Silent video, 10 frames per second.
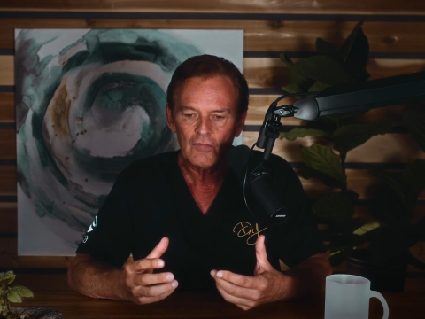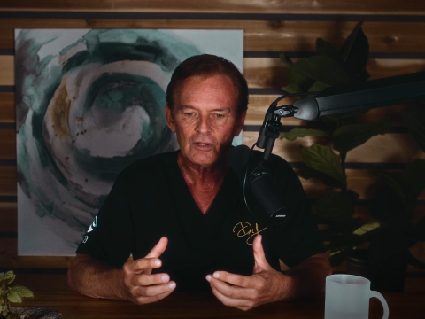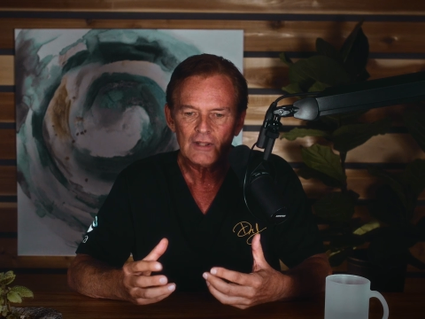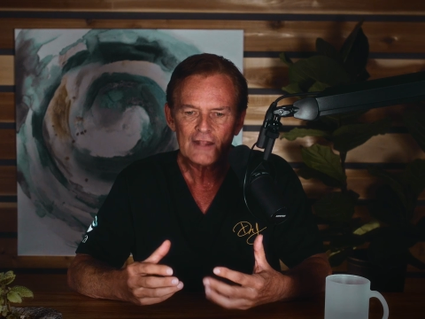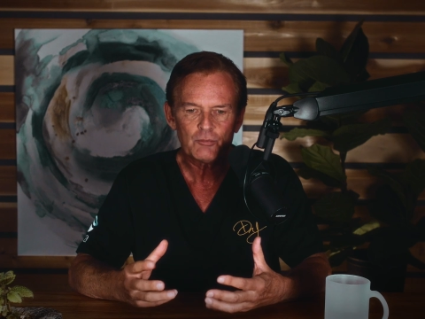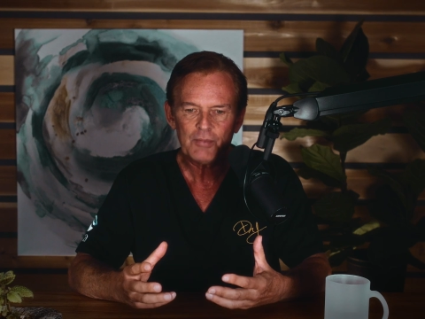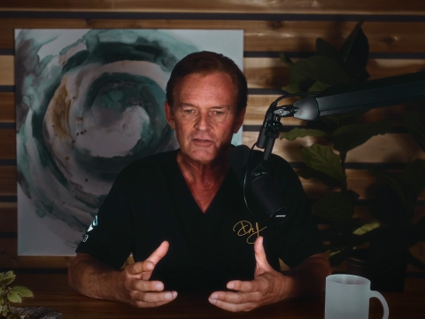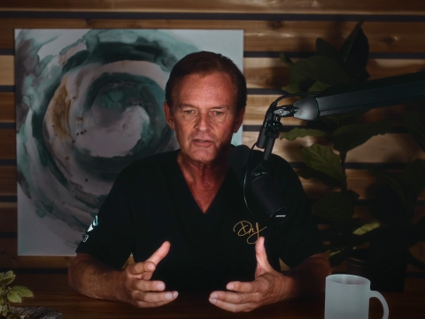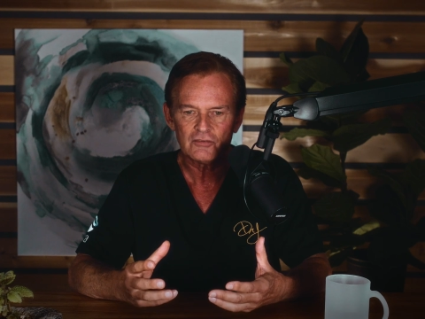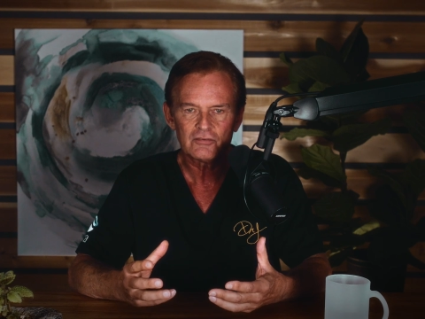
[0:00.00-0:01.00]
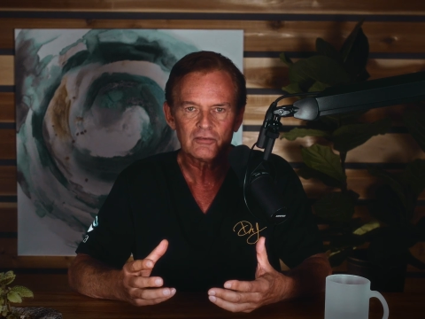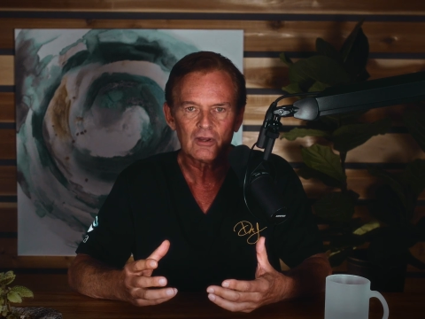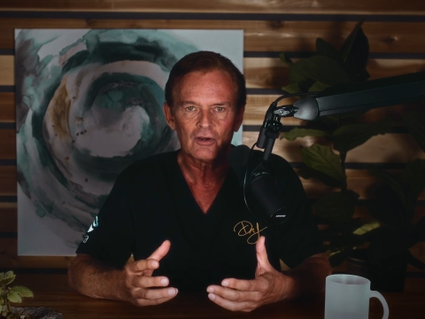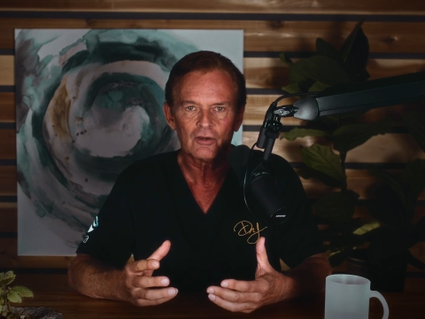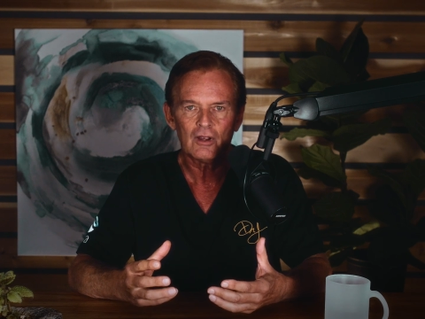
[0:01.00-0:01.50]
Lots of patients
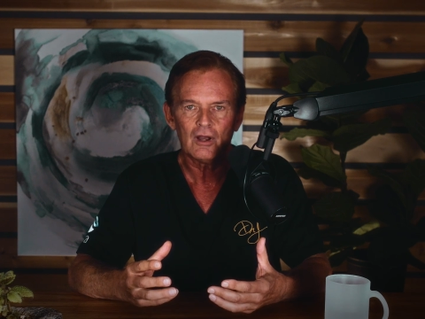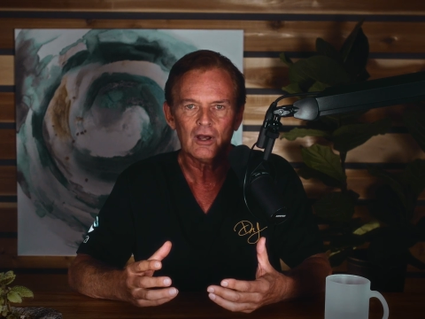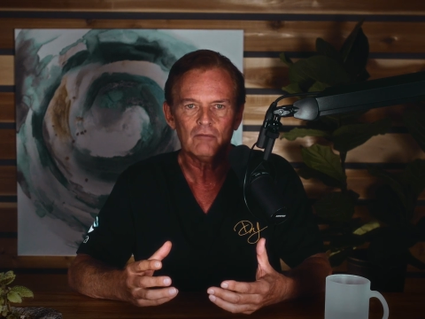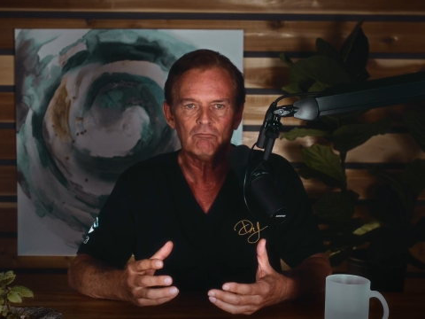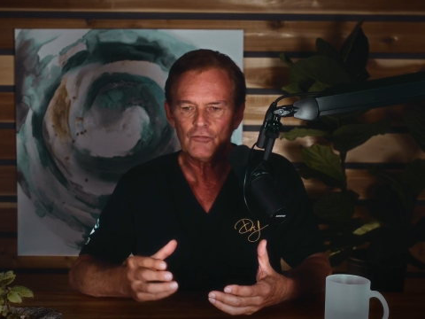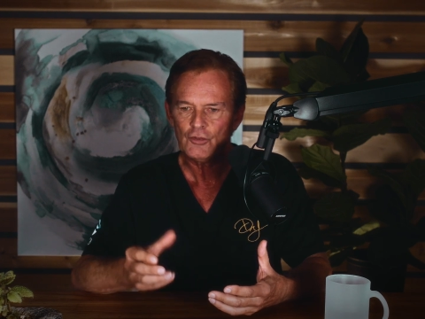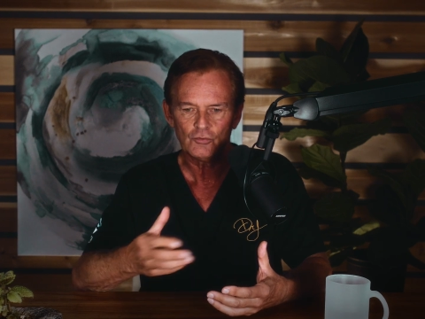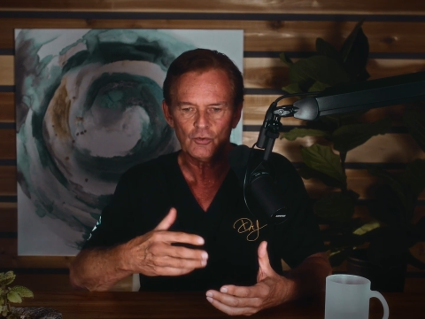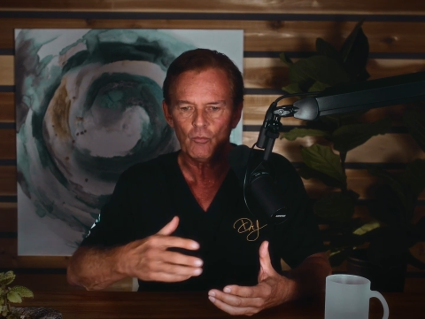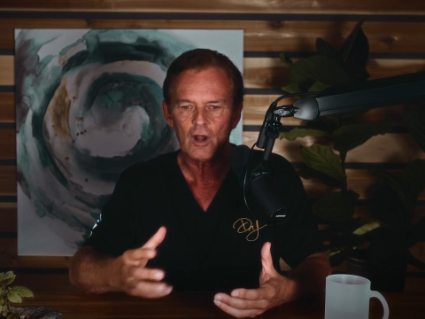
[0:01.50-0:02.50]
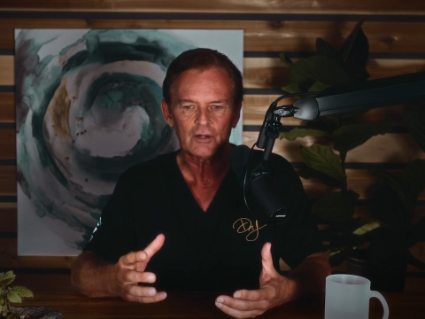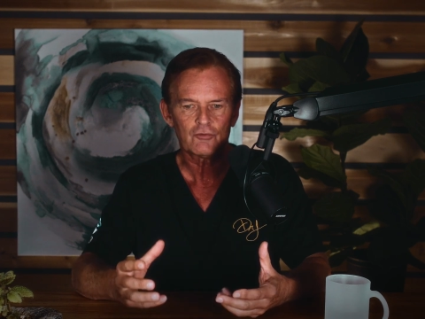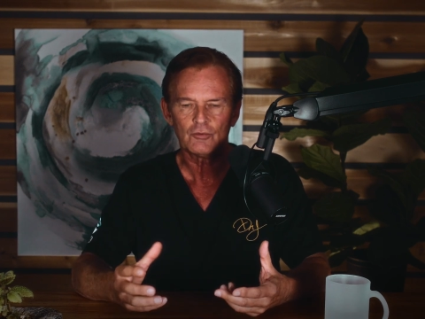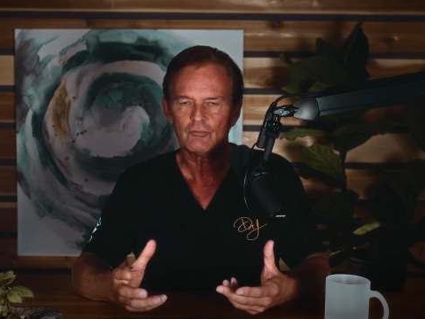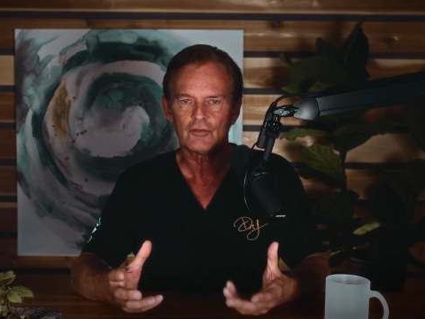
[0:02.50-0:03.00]
are, you'll walk into
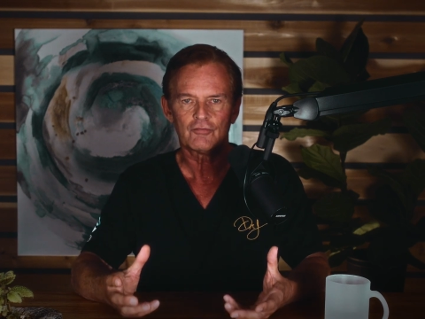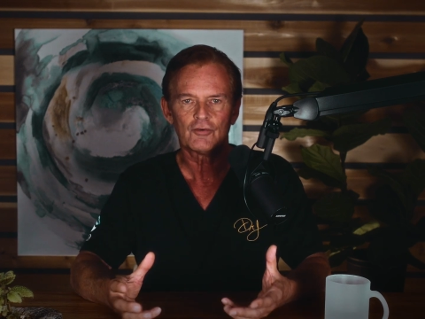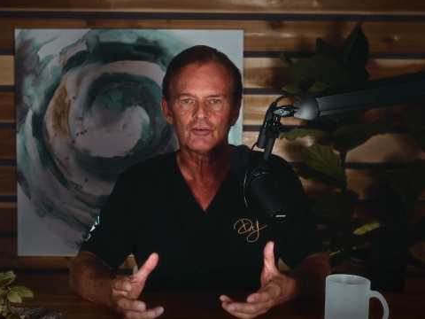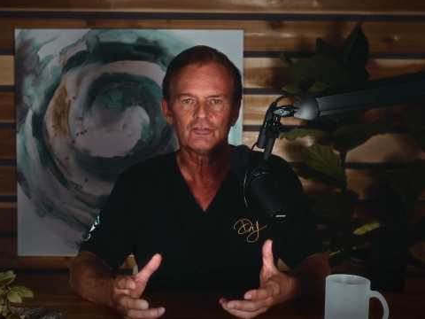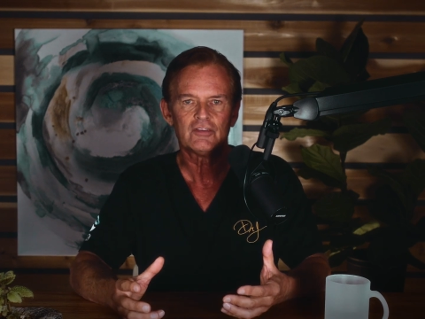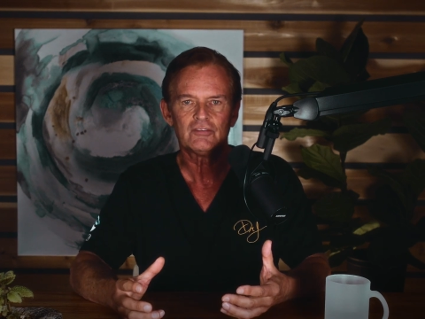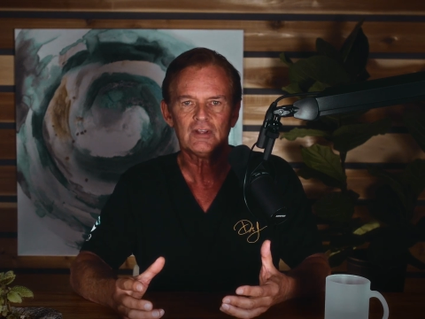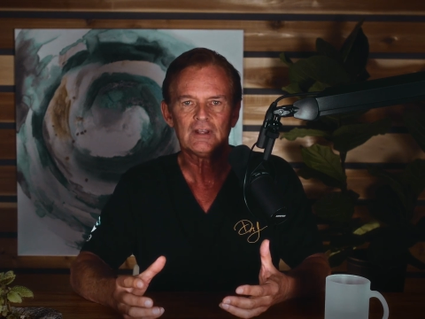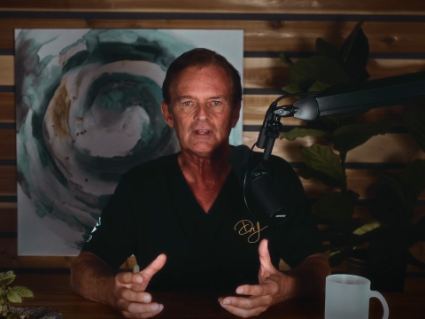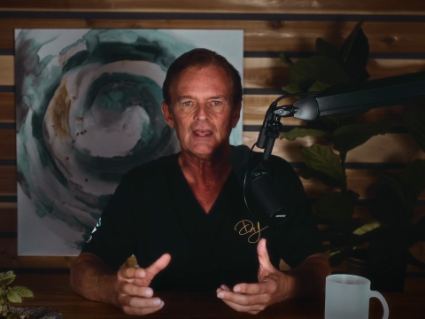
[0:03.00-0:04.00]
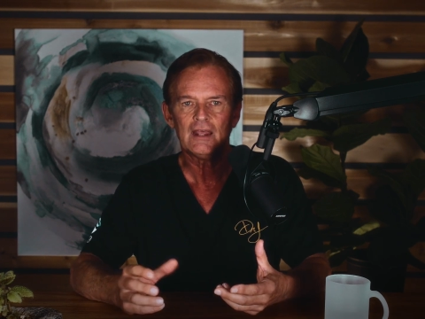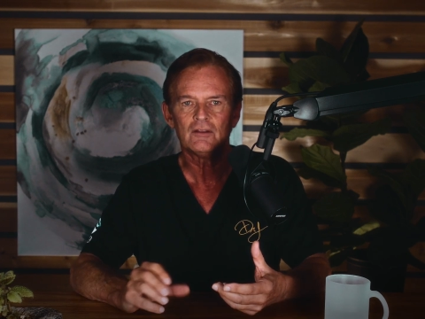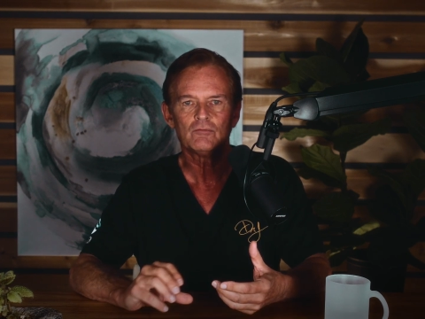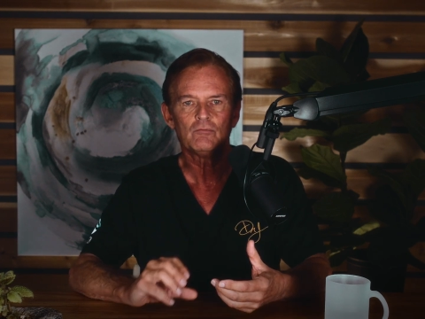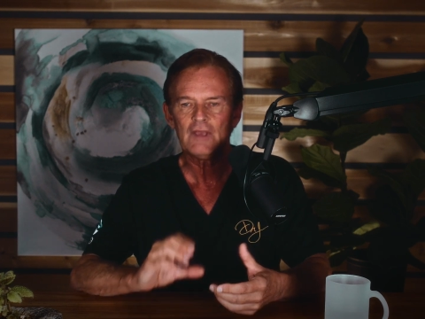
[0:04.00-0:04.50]
the room for their first visit
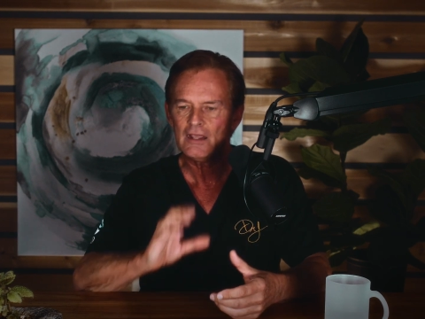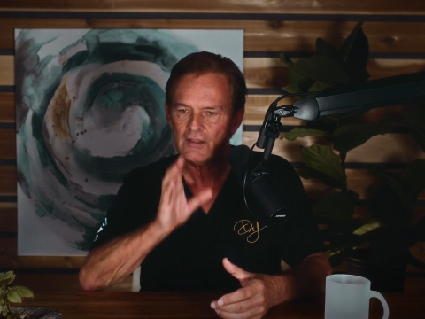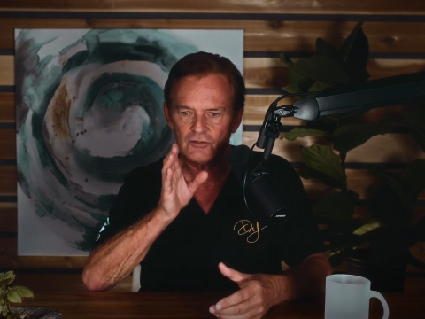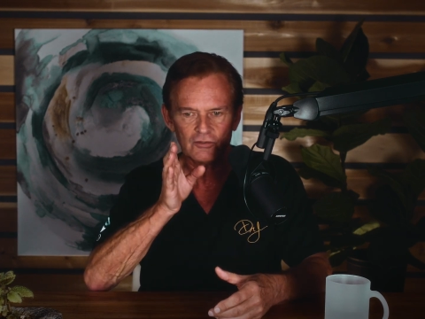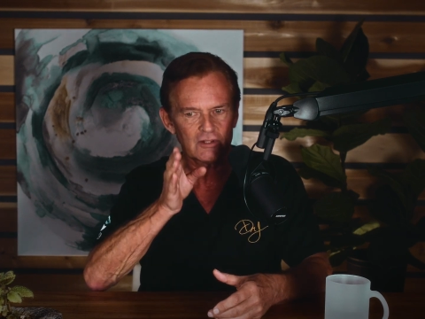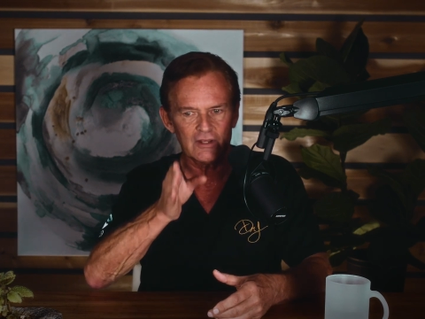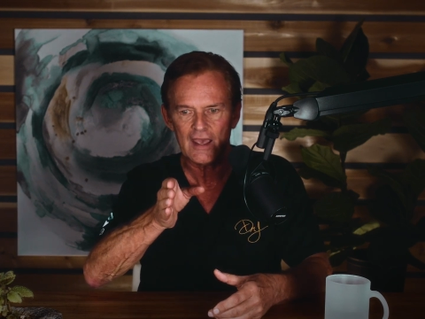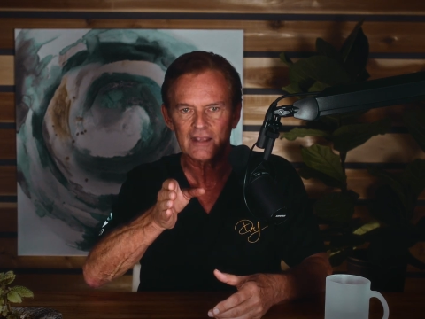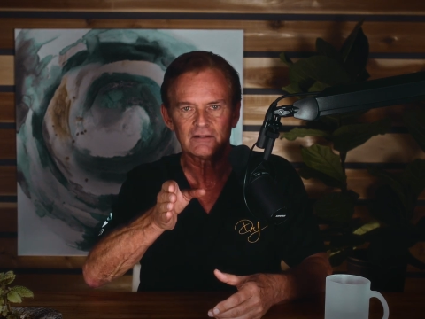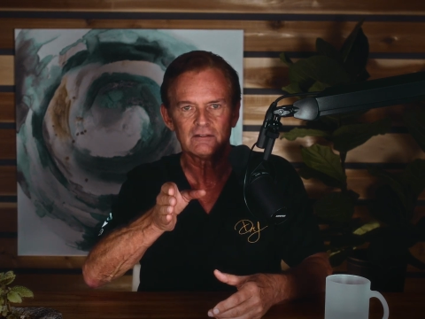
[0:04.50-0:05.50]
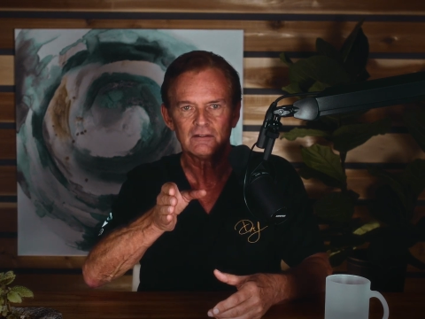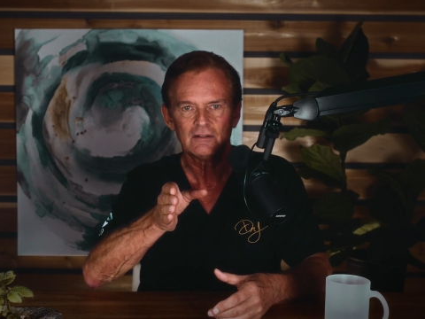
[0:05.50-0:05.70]
and man, they just connect.